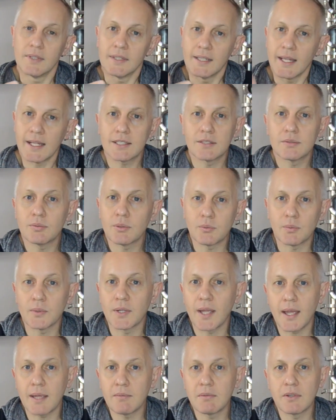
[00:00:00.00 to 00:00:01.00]
that's what
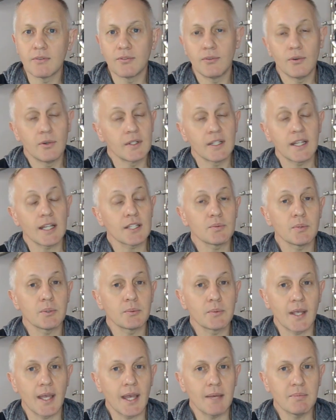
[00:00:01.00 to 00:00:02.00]
we're aiming for and that's what
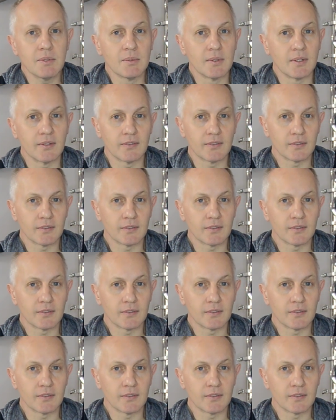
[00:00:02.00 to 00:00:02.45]
we're happy with.